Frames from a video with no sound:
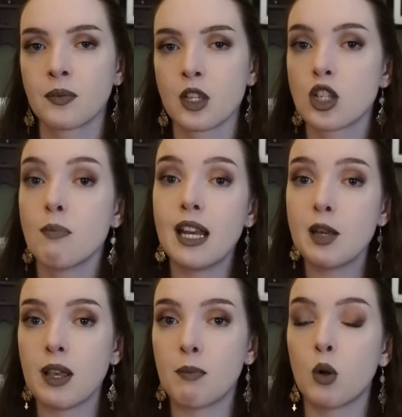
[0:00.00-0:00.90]
So many
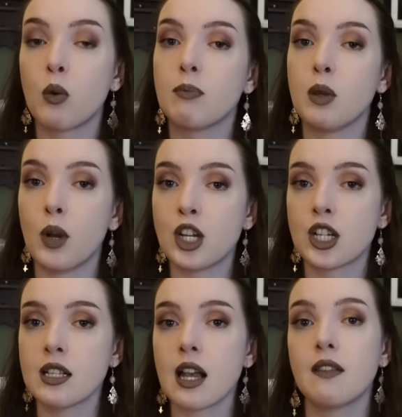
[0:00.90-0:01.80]
people will be
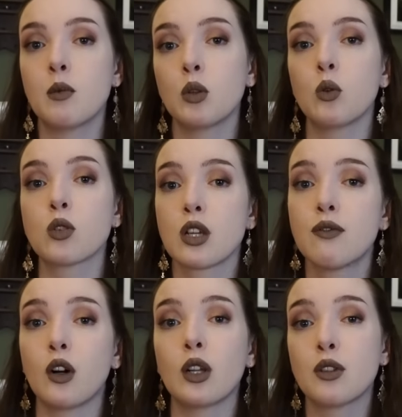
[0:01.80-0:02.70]
witches and they will also
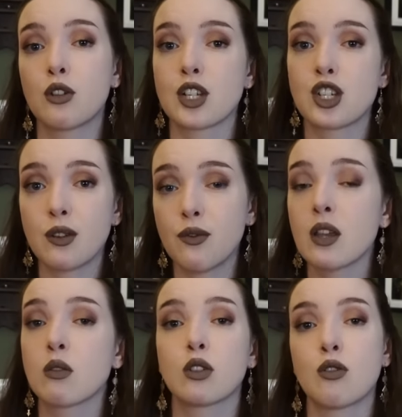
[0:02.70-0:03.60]
follow the Christian
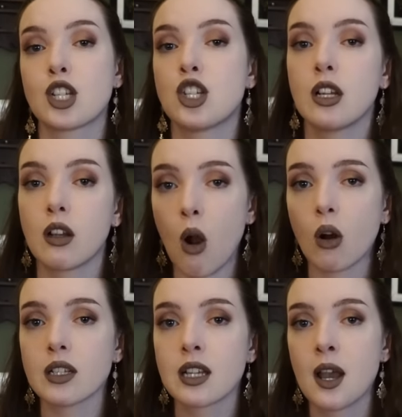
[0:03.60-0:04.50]
faith or the Christian
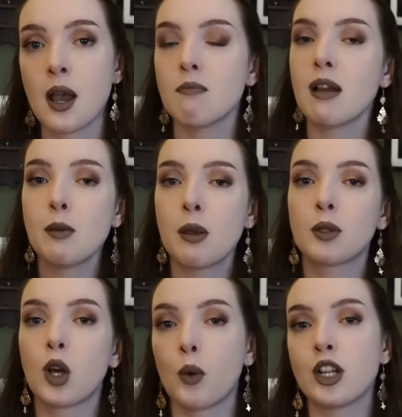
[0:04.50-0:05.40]
God. Many
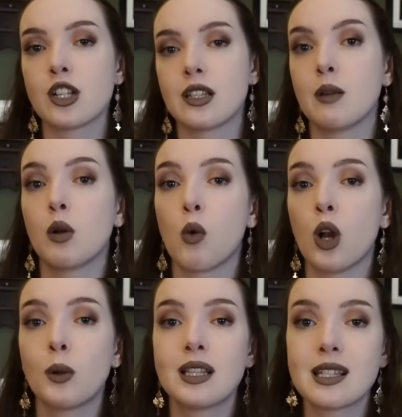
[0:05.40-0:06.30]
people are witches and they will
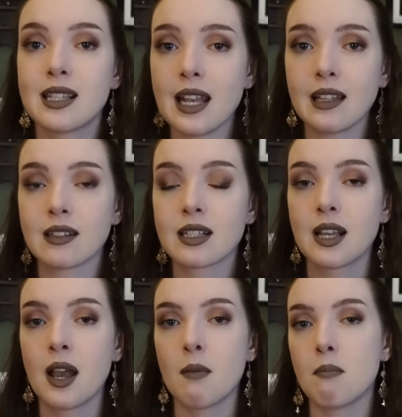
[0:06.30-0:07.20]
work with saints.
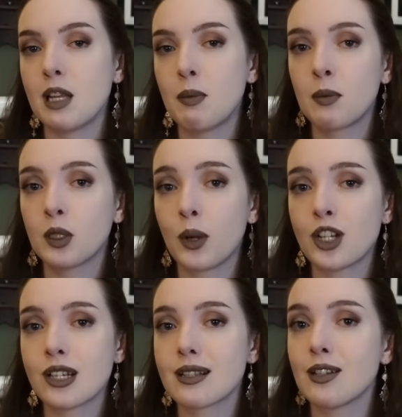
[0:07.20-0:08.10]
Many people are
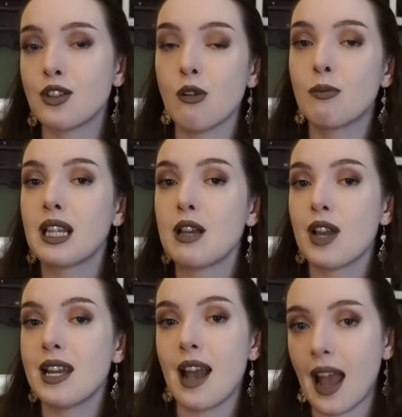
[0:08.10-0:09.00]
witches and don't believe
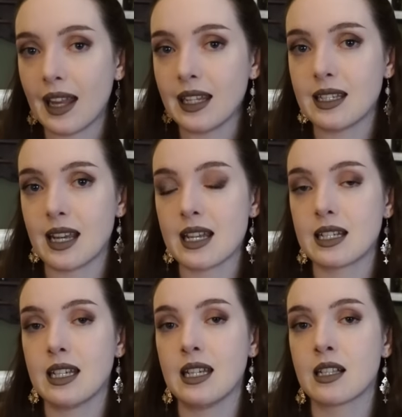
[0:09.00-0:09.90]
in any
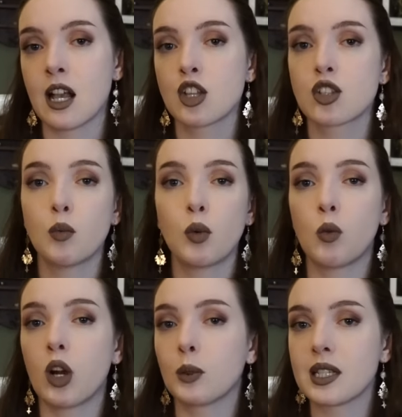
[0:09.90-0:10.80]
deities. Some will
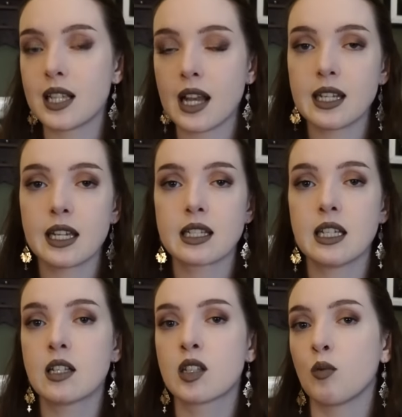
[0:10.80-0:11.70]
work with set
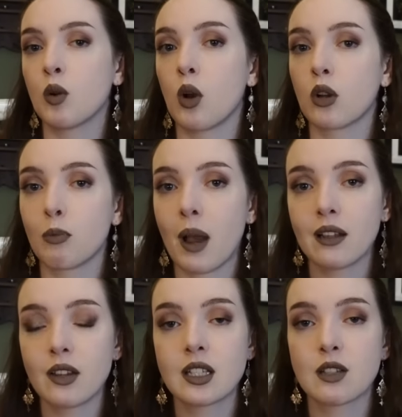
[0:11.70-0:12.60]
deities, some will work with
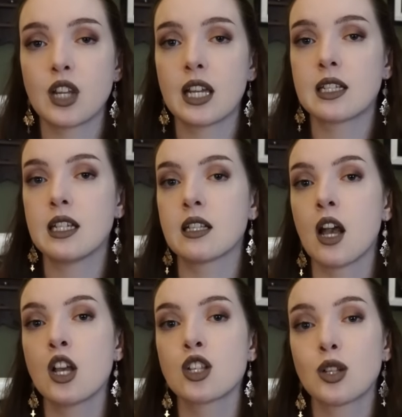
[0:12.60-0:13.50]
pantheons of deities,
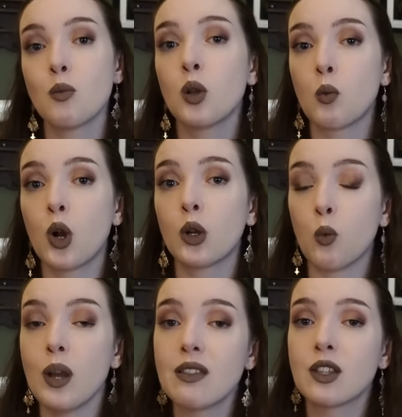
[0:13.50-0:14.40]
some will work
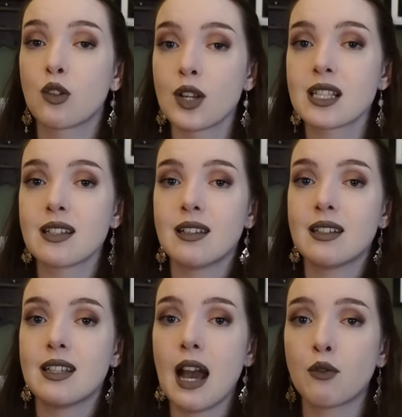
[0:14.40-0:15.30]
with the Christian
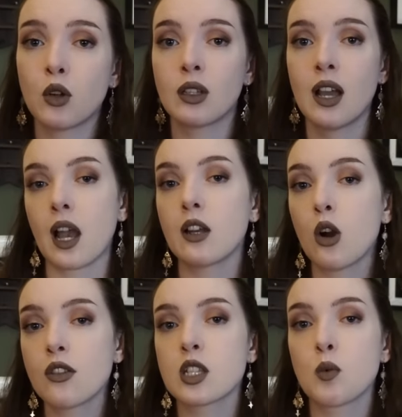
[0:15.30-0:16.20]
devil, and
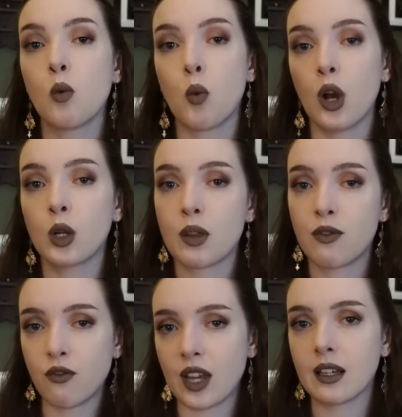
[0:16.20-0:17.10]
others will work with
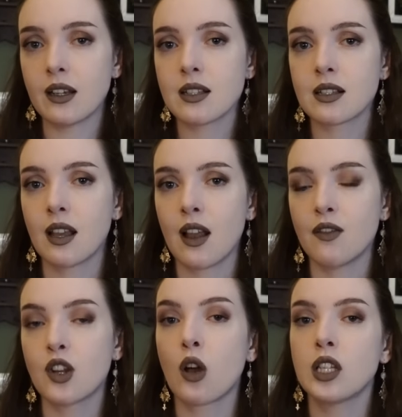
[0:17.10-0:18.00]
figures
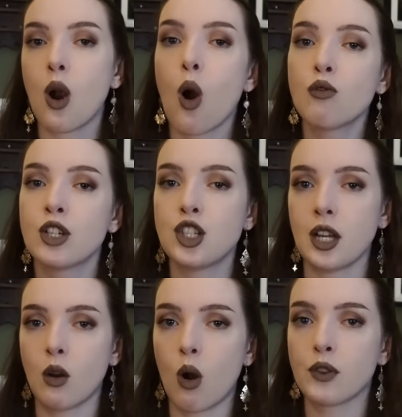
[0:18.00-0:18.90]
that are the
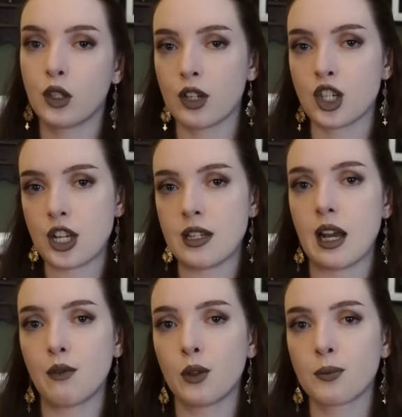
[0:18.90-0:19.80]
origin of the Christian
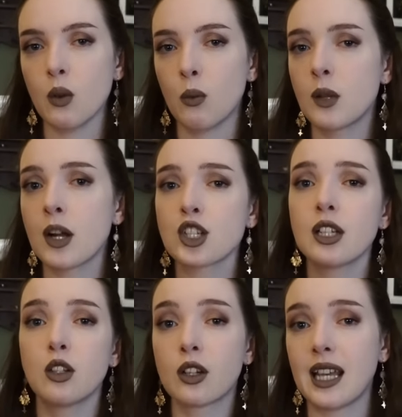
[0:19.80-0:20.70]
devil. When you actually
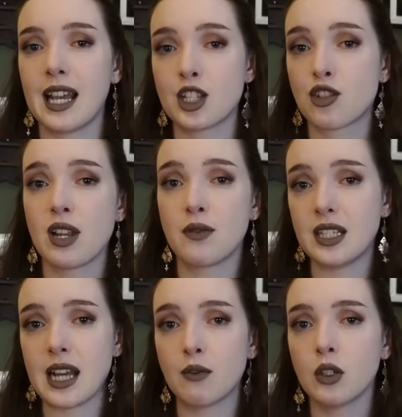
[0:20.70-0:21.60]
look at the history of the
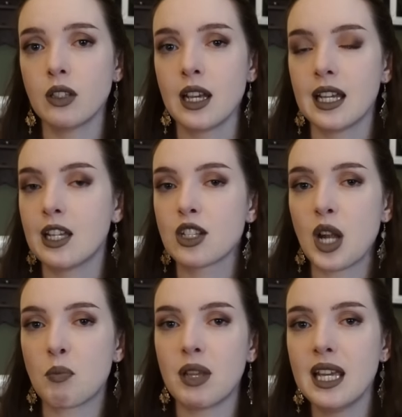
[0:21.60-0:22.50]
devil, he doesn't
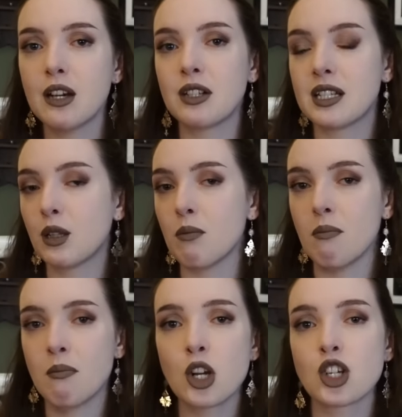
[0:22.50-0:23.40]
appear until
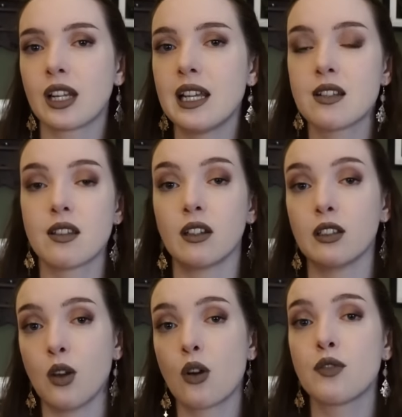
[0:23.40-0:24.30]
much later than a
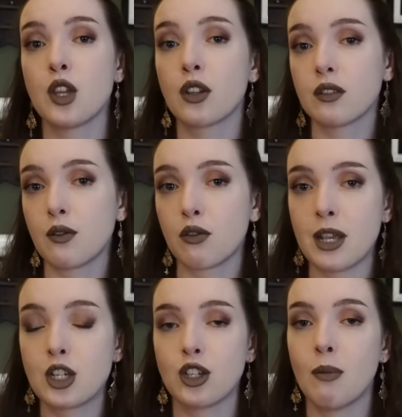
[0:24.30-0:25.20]
lot of the other
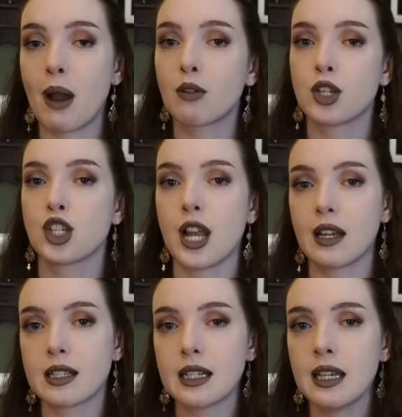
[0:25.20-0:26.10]
information about
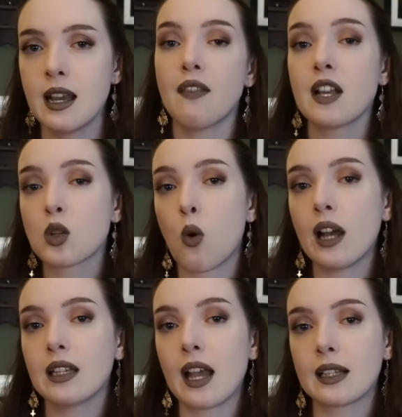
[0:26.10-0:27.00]
Christianity, and that's quite
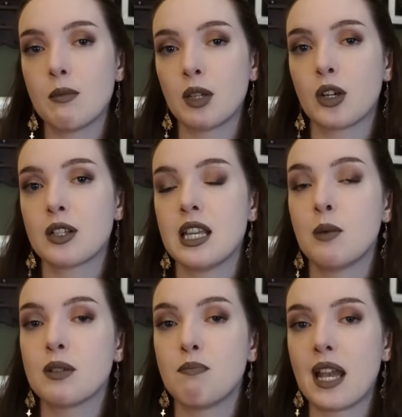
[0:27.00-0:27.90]
likely because he
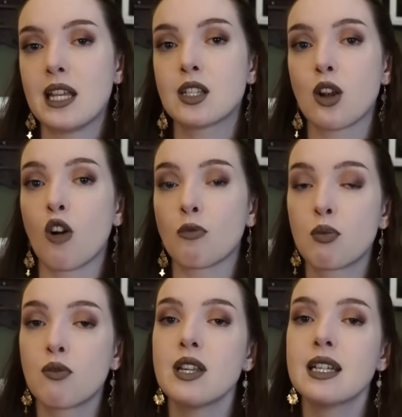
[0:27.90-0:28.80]
was based off
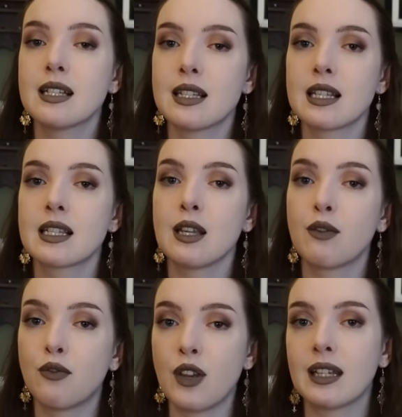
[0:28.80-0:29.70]
pre-existing
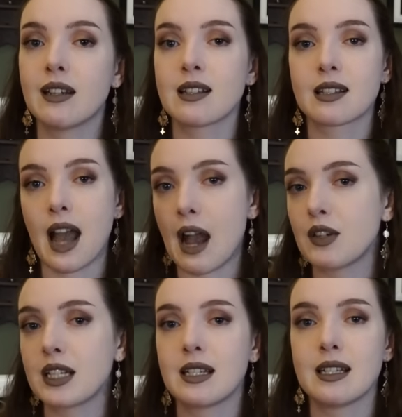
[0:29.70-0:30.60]
figures,
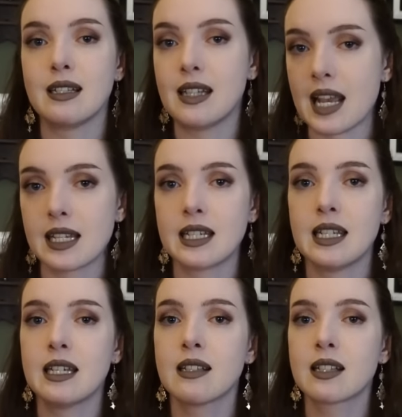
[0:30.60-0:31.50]
characters,
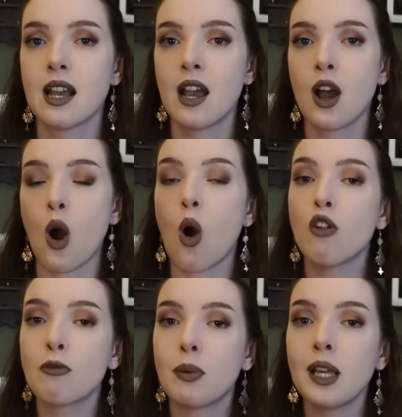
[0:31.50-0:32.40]
deities
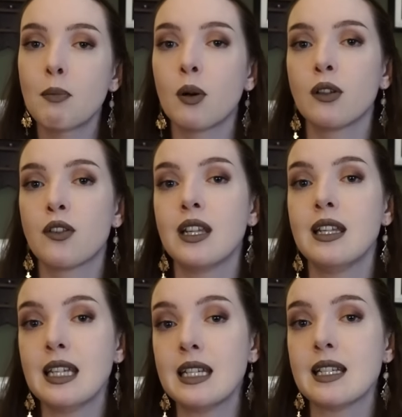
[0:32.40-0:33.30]
of people that
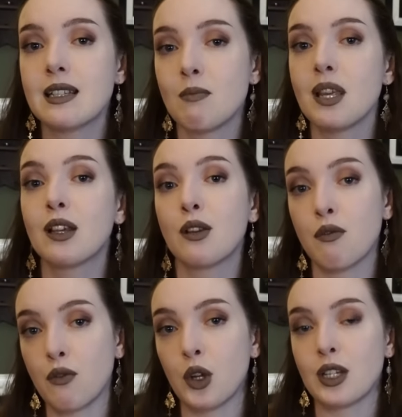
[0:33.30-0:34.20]
needed to be
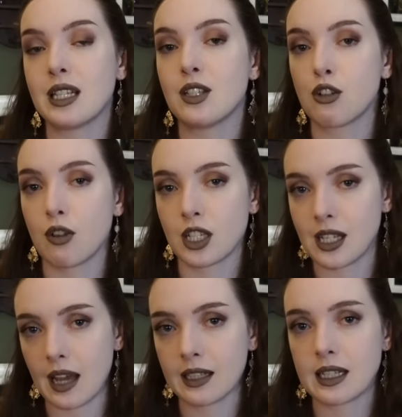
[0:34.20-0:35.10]
converted to
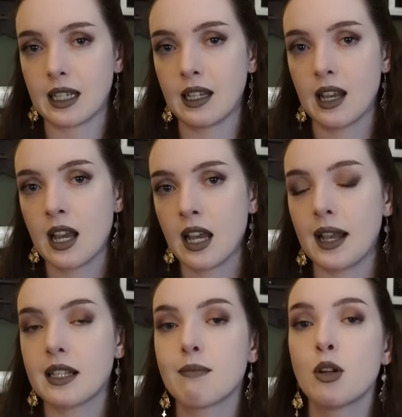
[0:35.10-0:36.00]
Christianity.
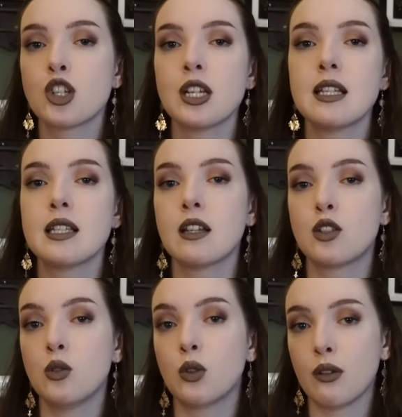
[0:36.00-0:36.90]
It's much easier
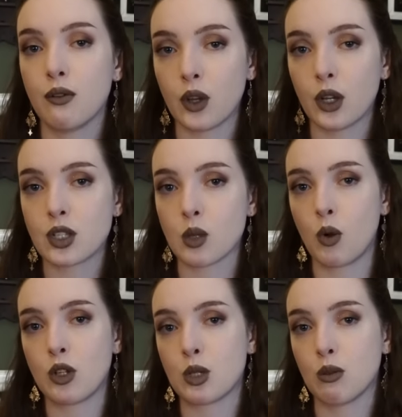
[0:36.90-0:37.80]
to convert
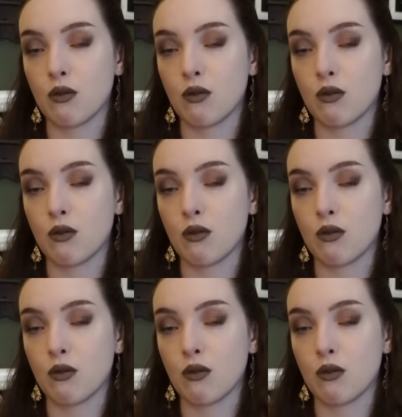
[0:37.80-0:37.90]
someone to a